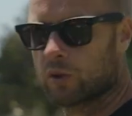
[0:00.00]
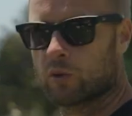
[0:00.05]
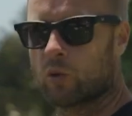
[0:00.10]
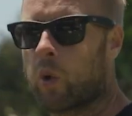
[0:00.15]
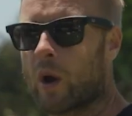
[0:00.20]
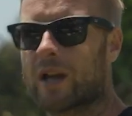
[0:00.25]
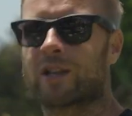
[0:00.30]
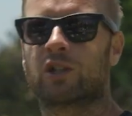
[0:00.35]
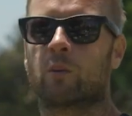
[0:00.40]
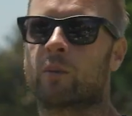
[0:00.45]

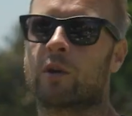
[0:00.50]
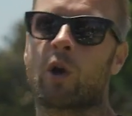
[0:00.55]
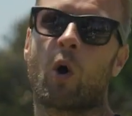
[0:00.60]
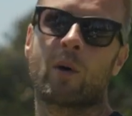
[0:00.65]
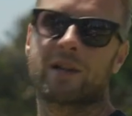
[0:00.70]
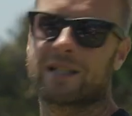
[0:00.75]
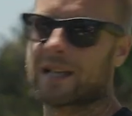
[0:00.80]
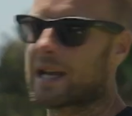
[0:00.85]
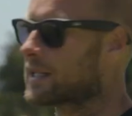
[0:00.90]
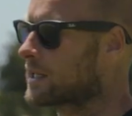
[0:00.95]
question we
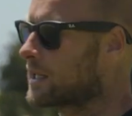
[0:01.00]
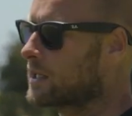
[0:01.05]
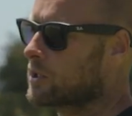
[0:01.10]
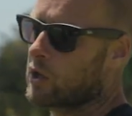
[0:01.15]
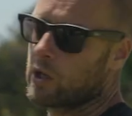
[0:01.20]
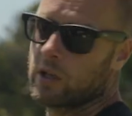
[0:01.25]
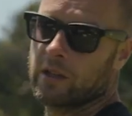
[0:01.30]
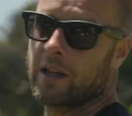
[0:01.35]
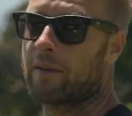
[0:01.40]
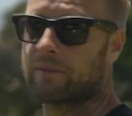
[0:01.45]
always ask is, are
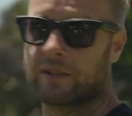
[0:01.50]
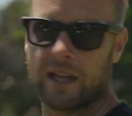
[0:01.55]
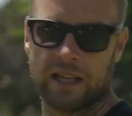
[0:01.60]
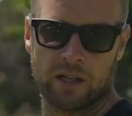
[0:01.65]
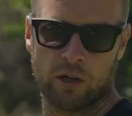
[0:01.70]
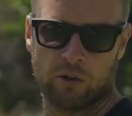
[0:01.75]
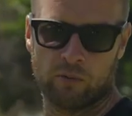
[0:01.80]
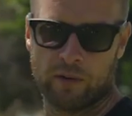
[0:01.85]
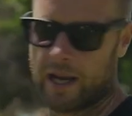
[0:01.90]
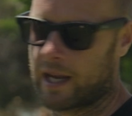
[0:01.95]
you
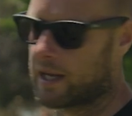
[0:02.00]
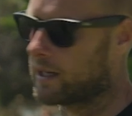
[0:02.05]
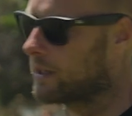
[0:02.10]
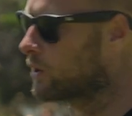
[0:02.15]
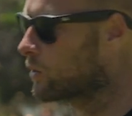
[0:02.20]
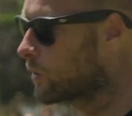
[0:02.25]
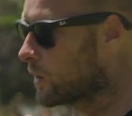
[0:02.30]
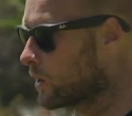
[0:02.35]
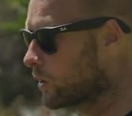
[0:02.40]
left-handed or right-handed? So are you